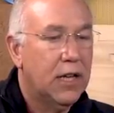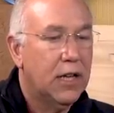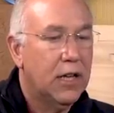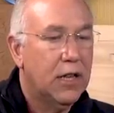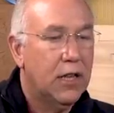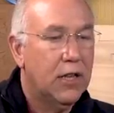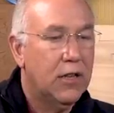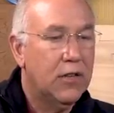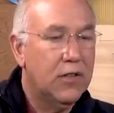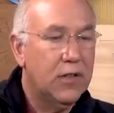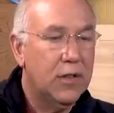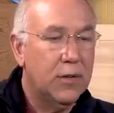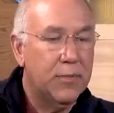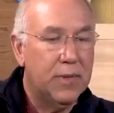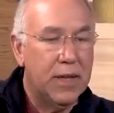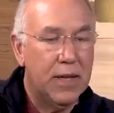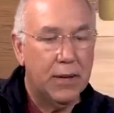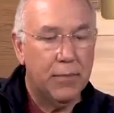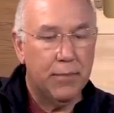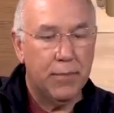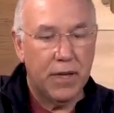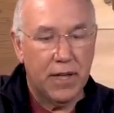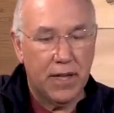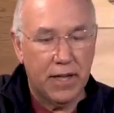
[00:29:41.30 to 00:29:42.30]
Close up
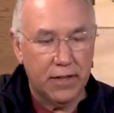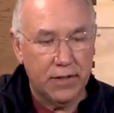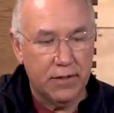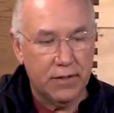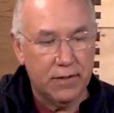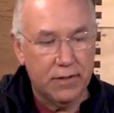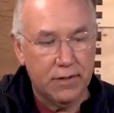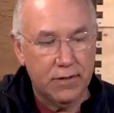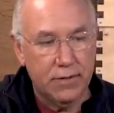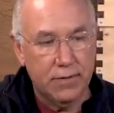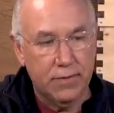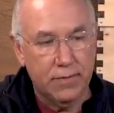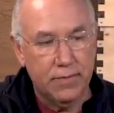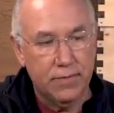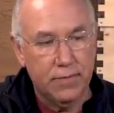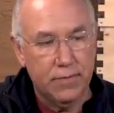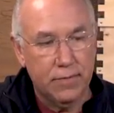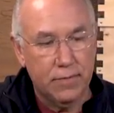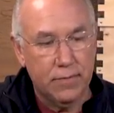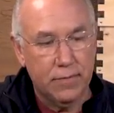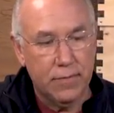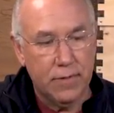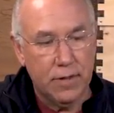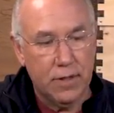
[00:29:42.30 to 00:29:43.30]
that box.
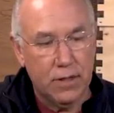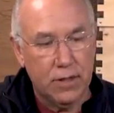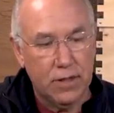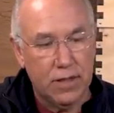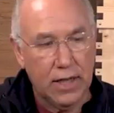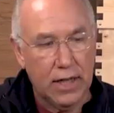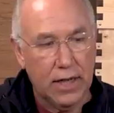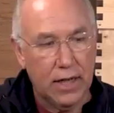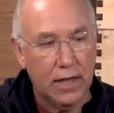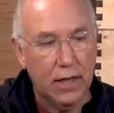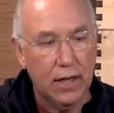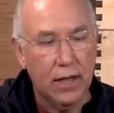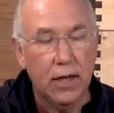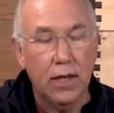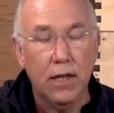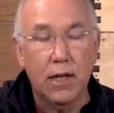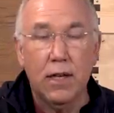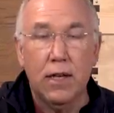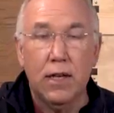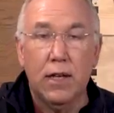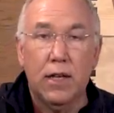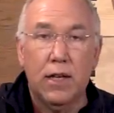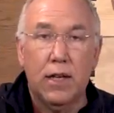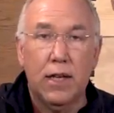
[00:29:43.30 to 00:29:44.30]
Okay.
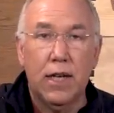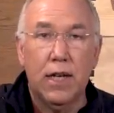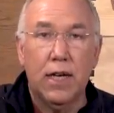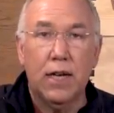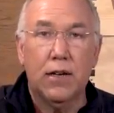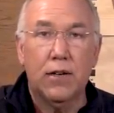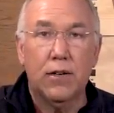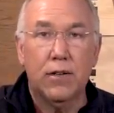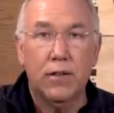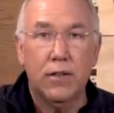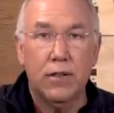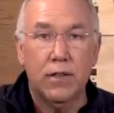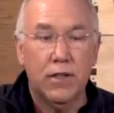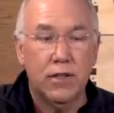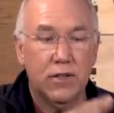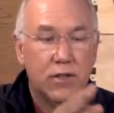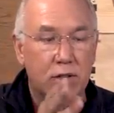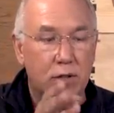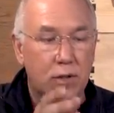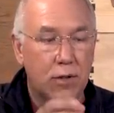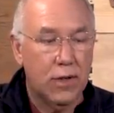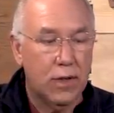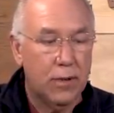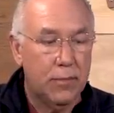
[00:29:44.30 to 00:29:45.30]
Now
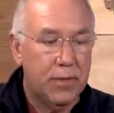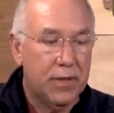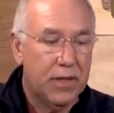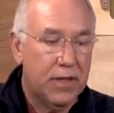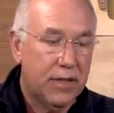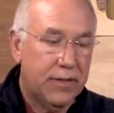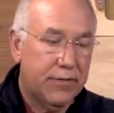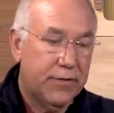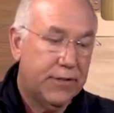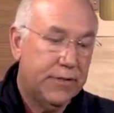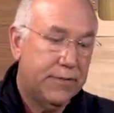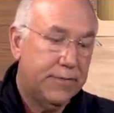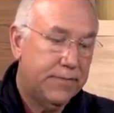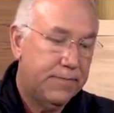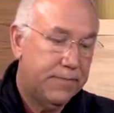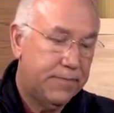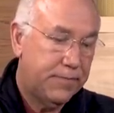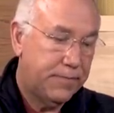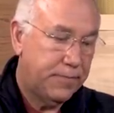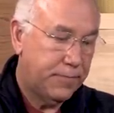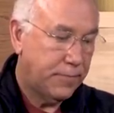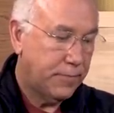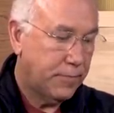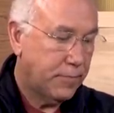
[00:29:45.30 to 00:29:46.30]
let's go up a level.
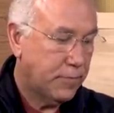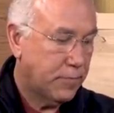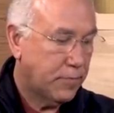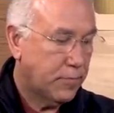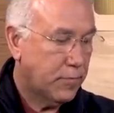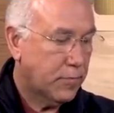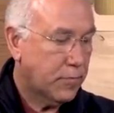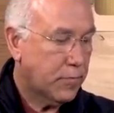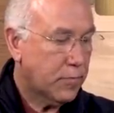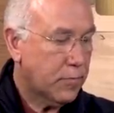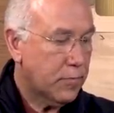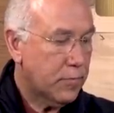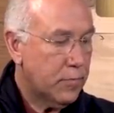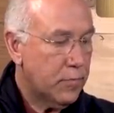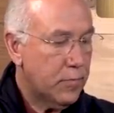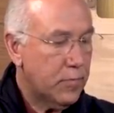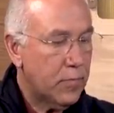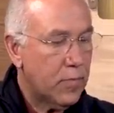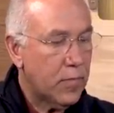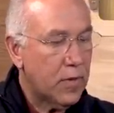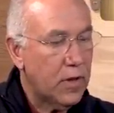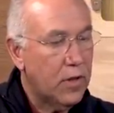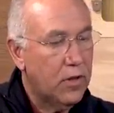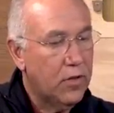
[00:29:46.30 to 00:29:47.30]

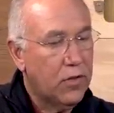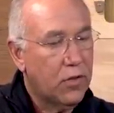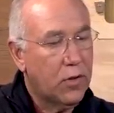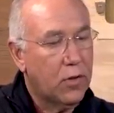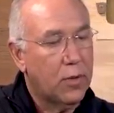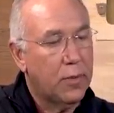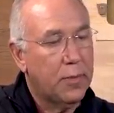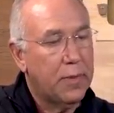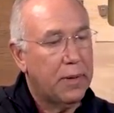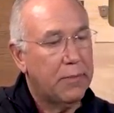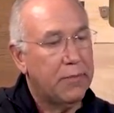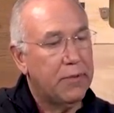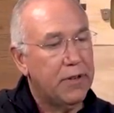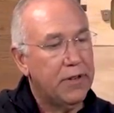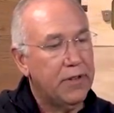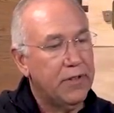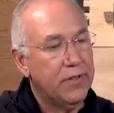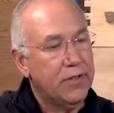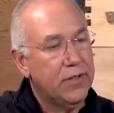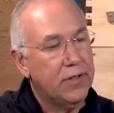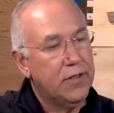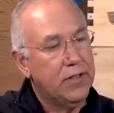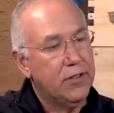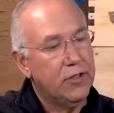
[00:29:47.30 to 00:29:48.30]
So
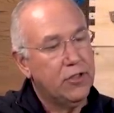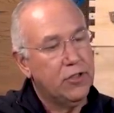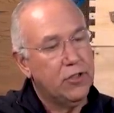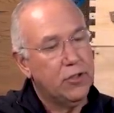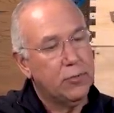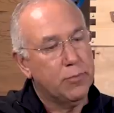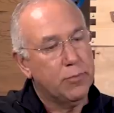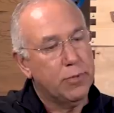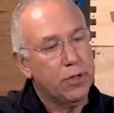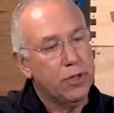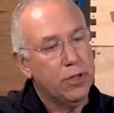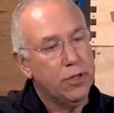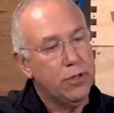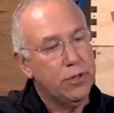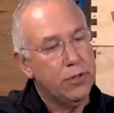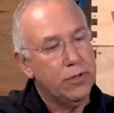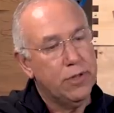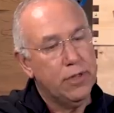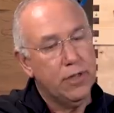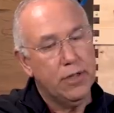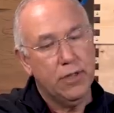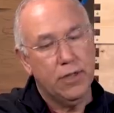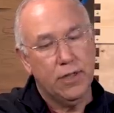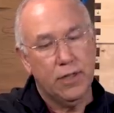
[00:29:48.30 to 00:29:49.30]
remember, so this is your
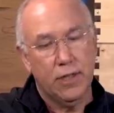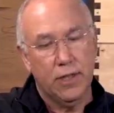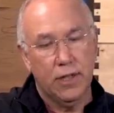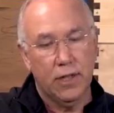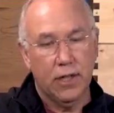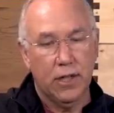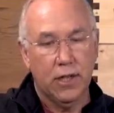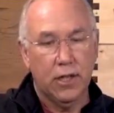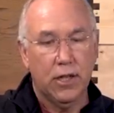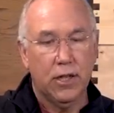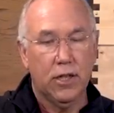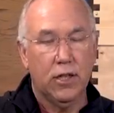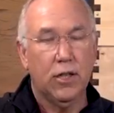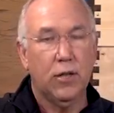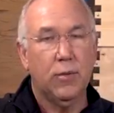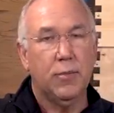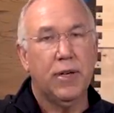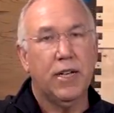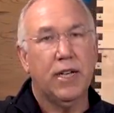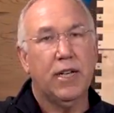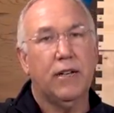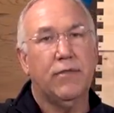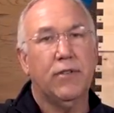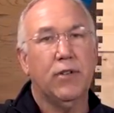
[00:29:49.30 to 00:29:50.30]
brood. You
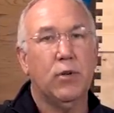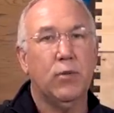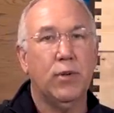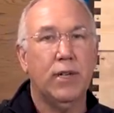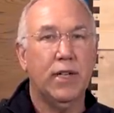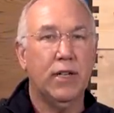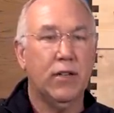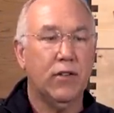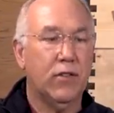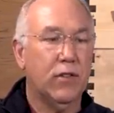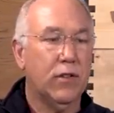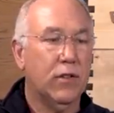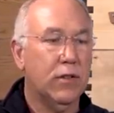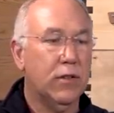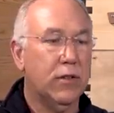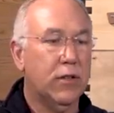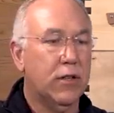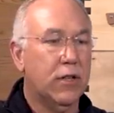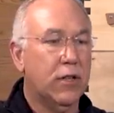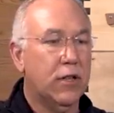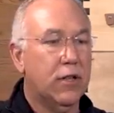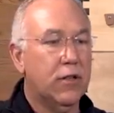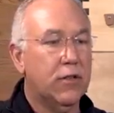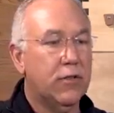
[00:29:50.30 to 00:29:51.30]
might have a queen
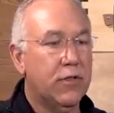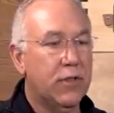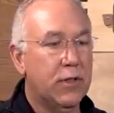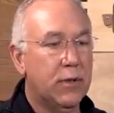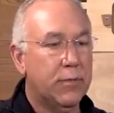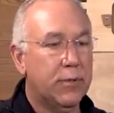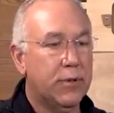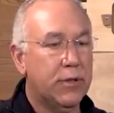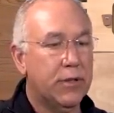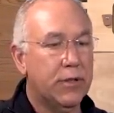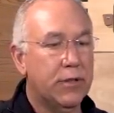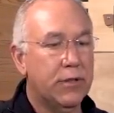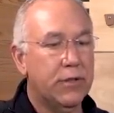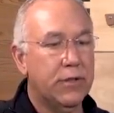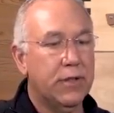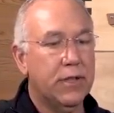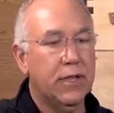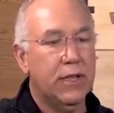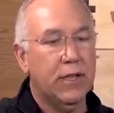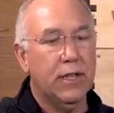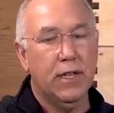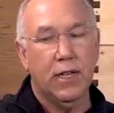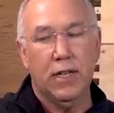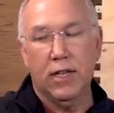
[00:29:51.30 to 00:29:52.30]
excluder over the
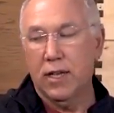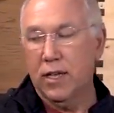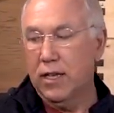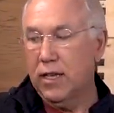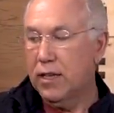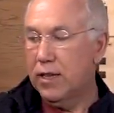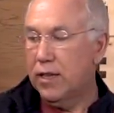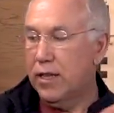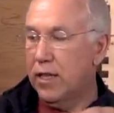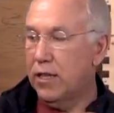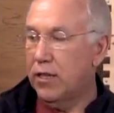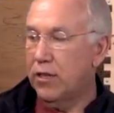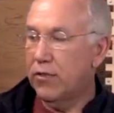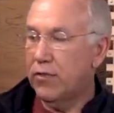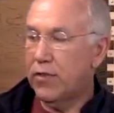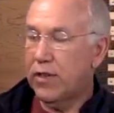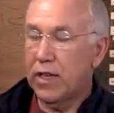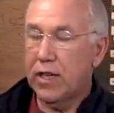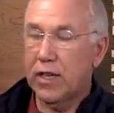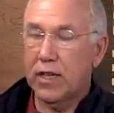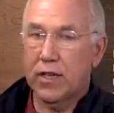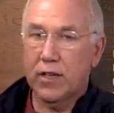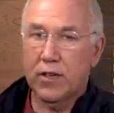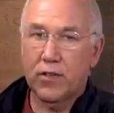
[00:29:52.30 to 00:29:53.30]
brood. Then you've
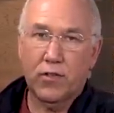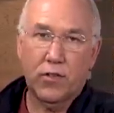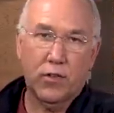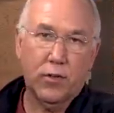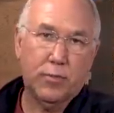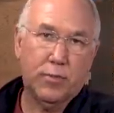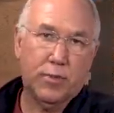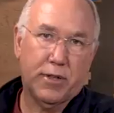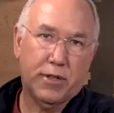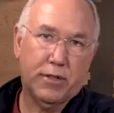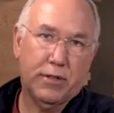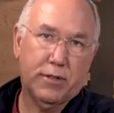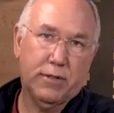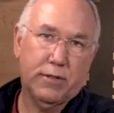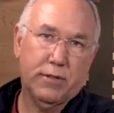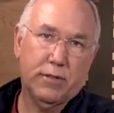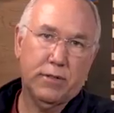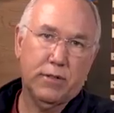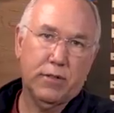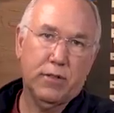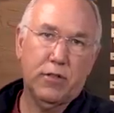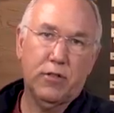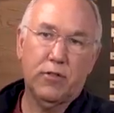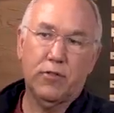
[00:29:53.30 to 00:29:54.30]
got a super.
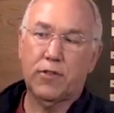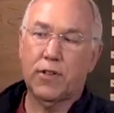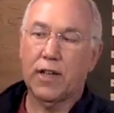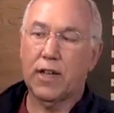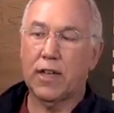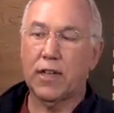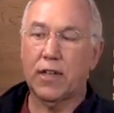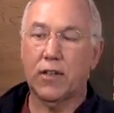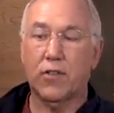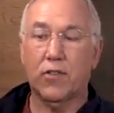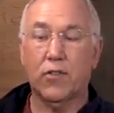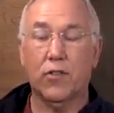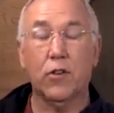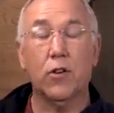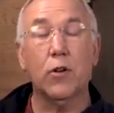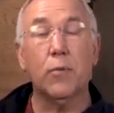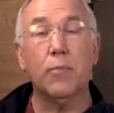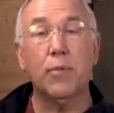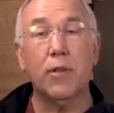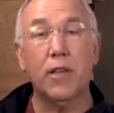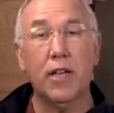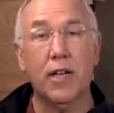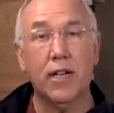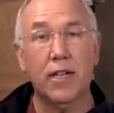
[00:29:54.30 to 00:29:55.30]
You've got a
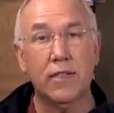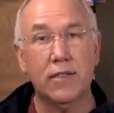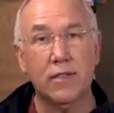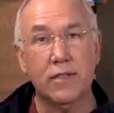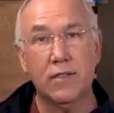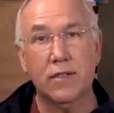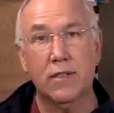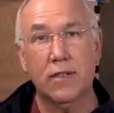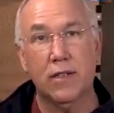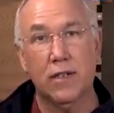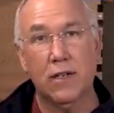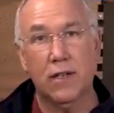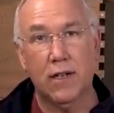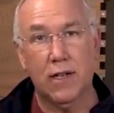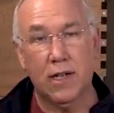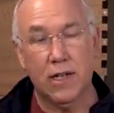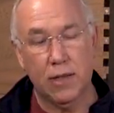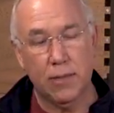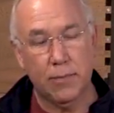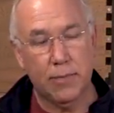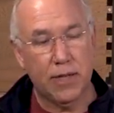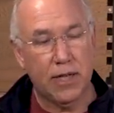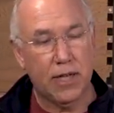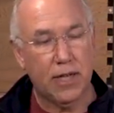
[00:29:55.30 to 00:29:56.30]
surplus
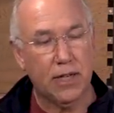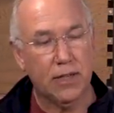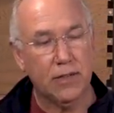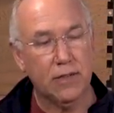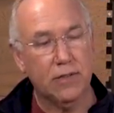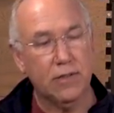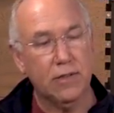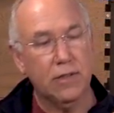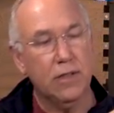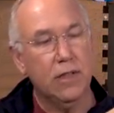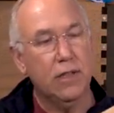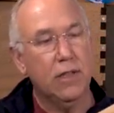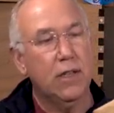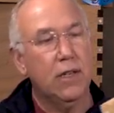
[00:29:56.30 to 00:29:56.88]
honey box.